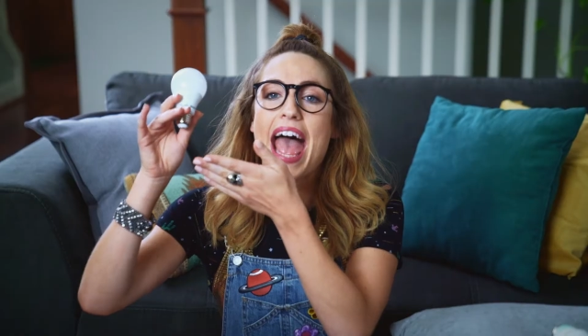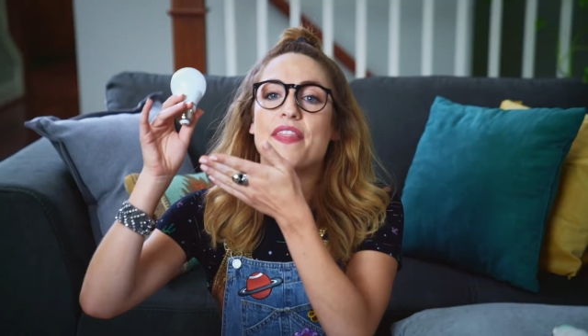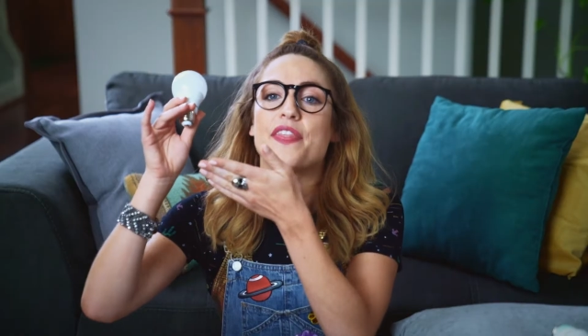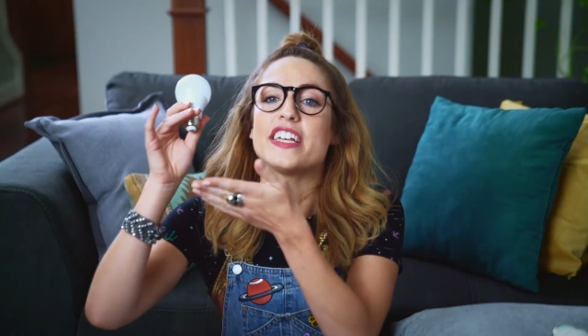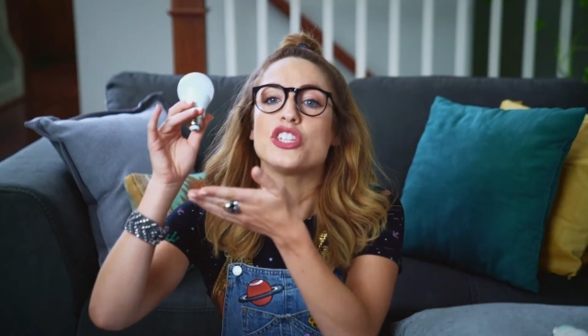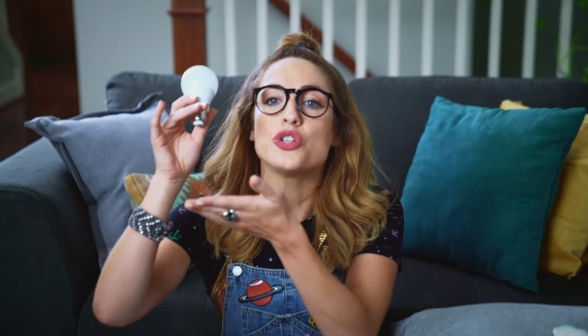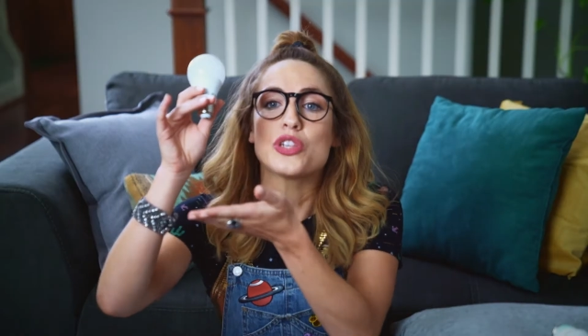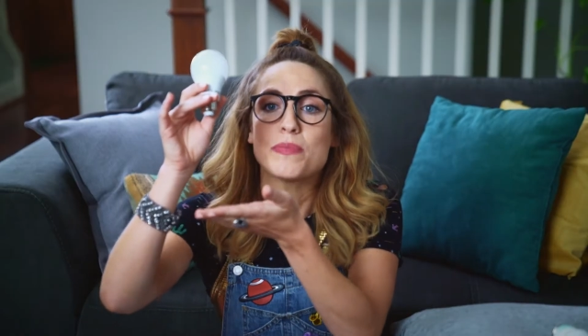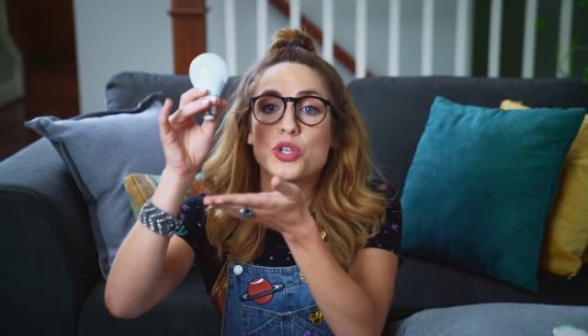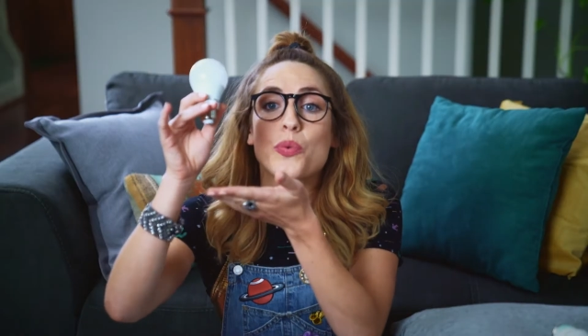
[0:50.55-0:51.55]
and these
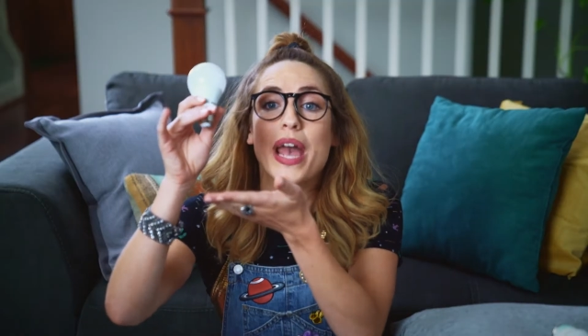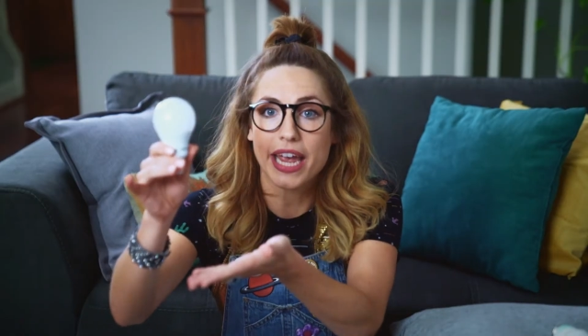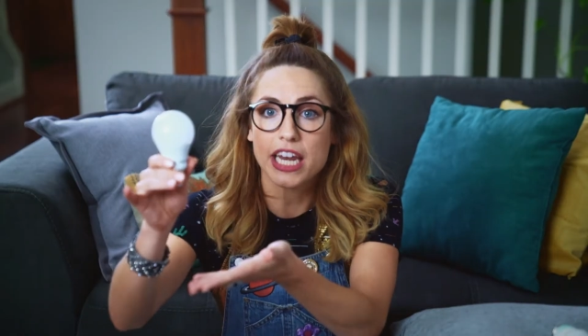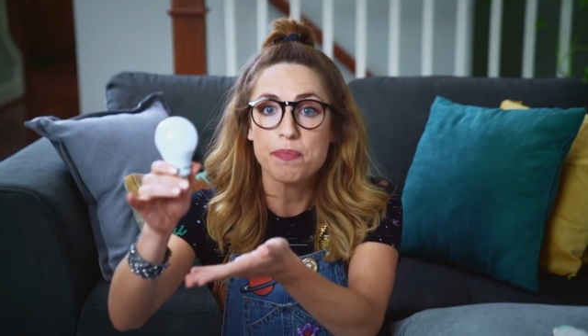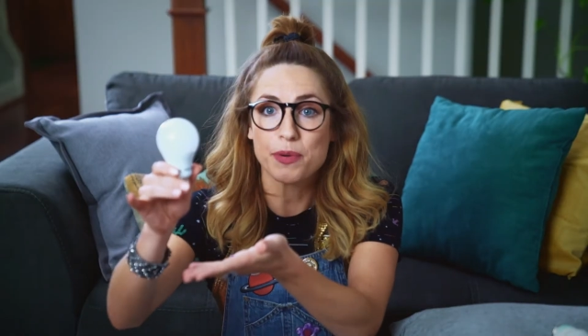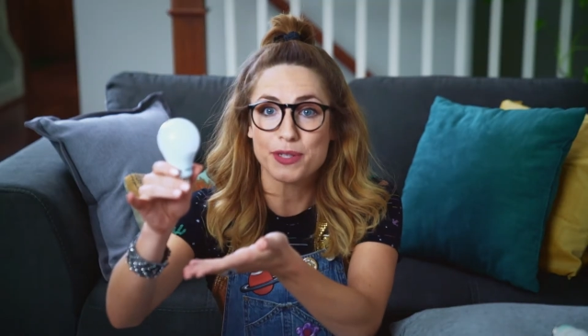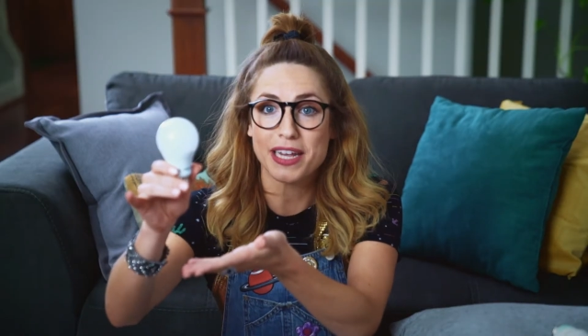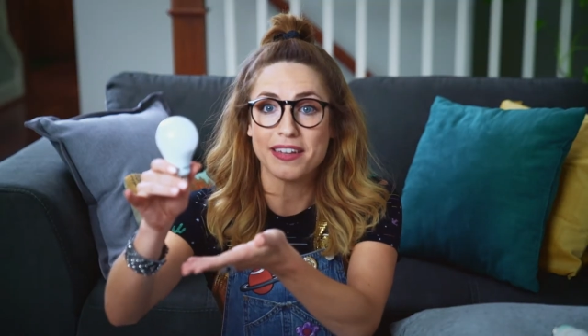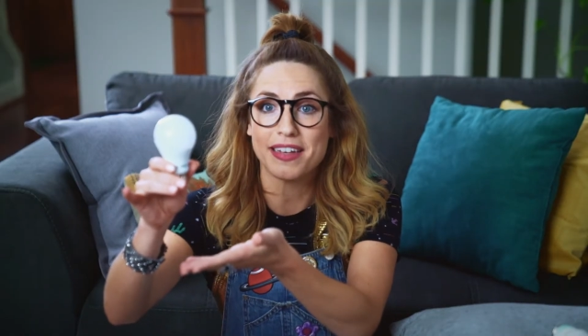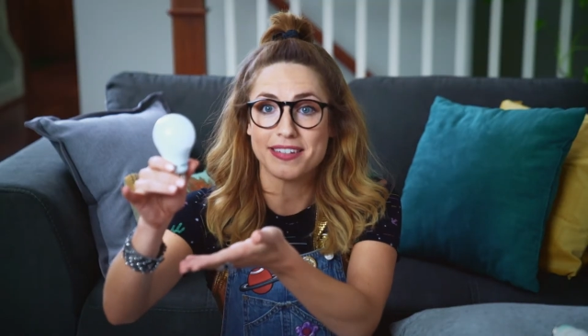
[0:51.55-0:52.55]
use up to
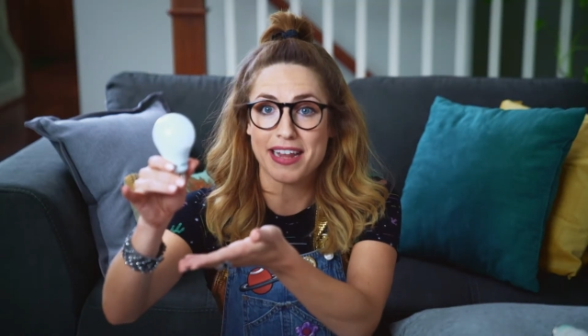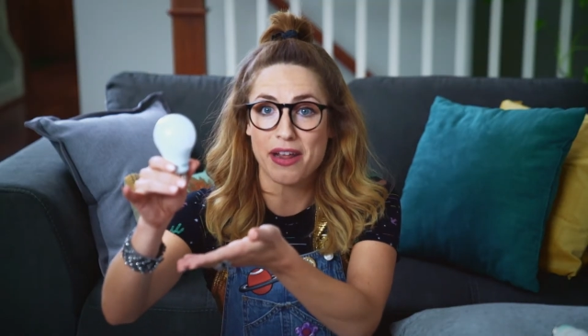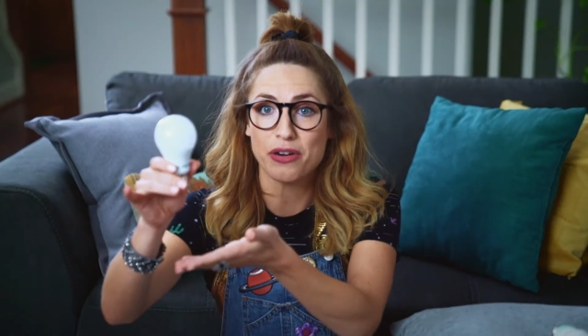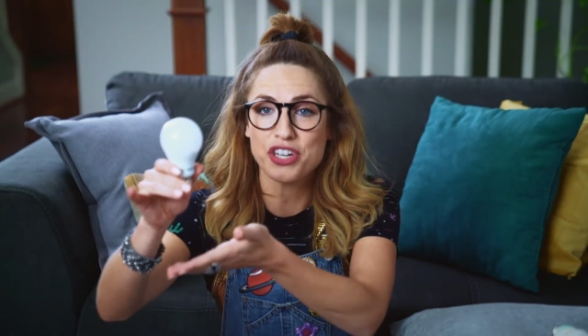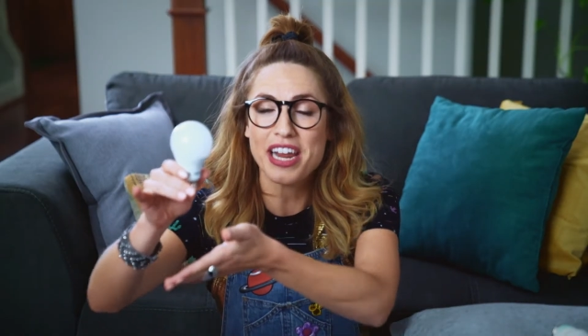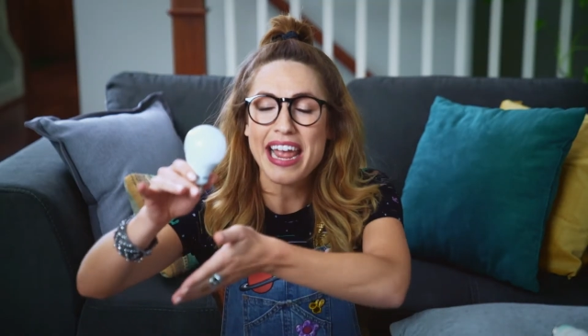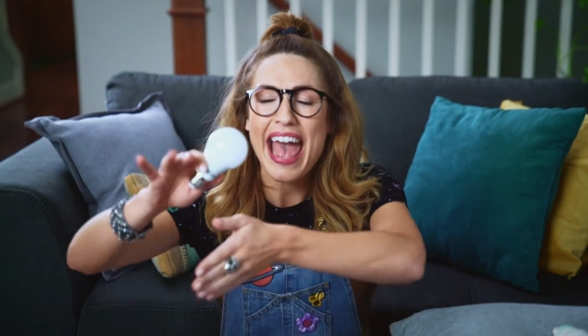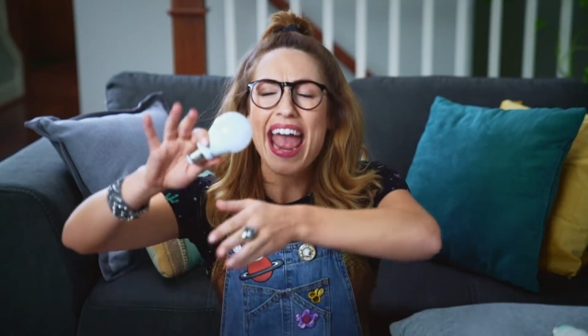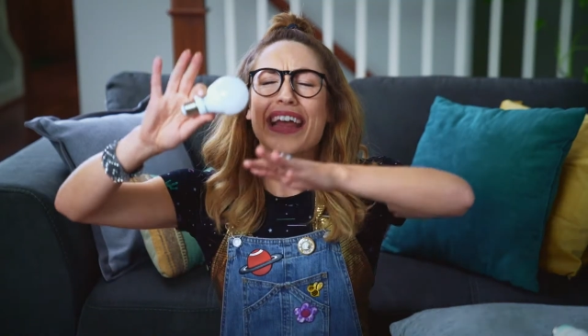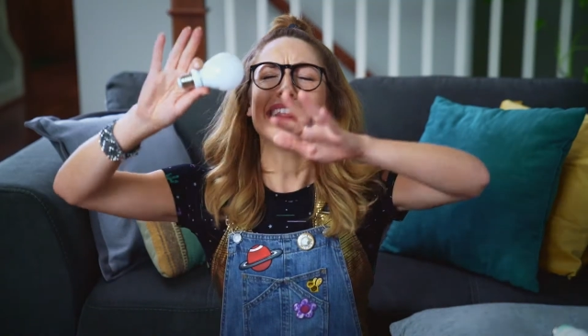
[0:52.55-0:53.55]
80% less energy
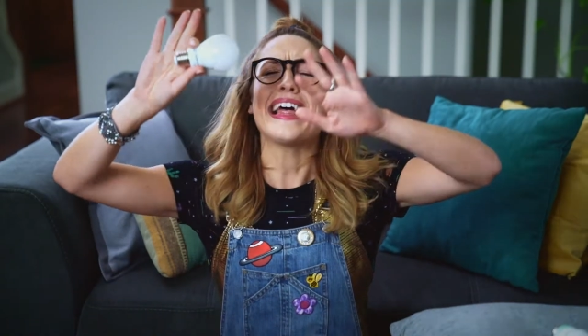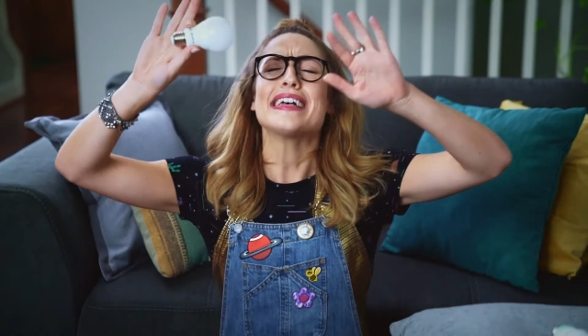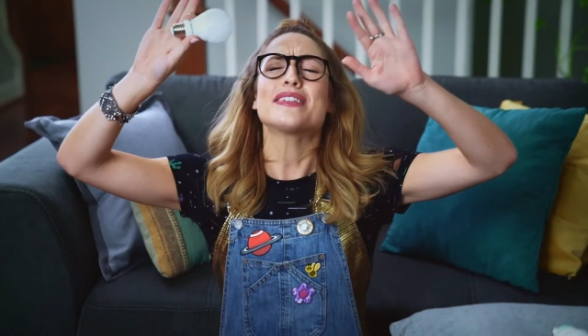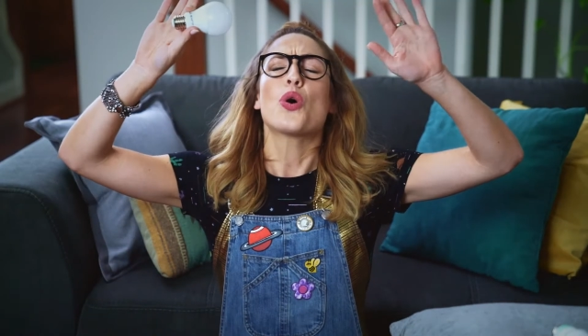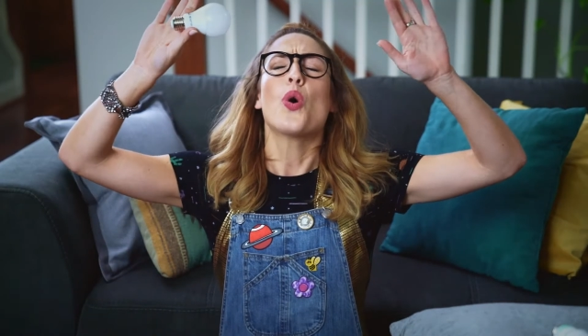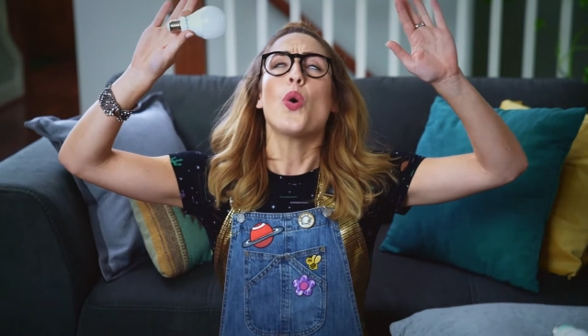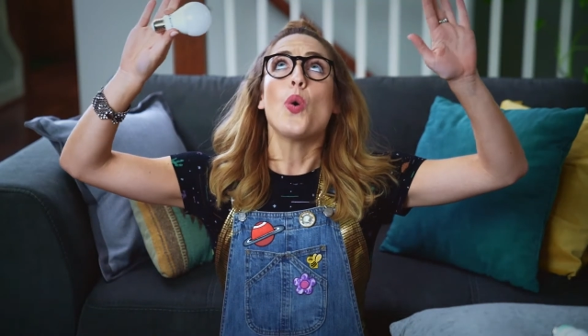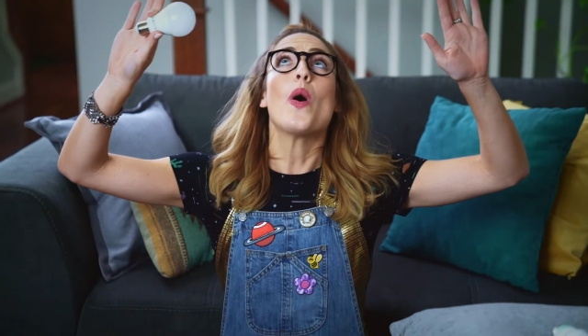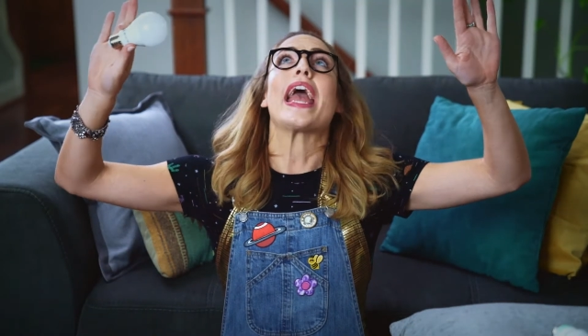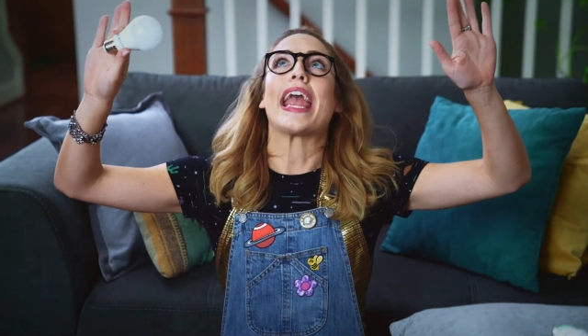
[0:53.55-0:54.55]
and last
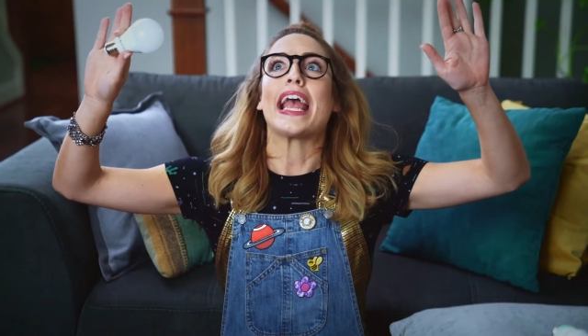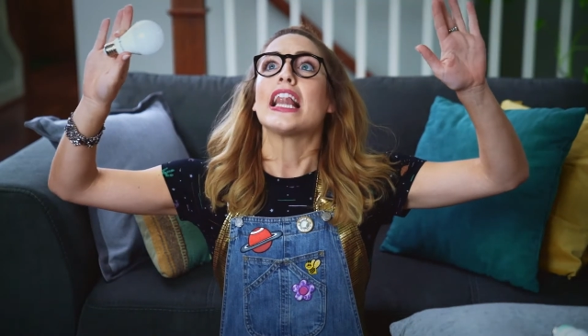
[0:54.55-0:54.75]
way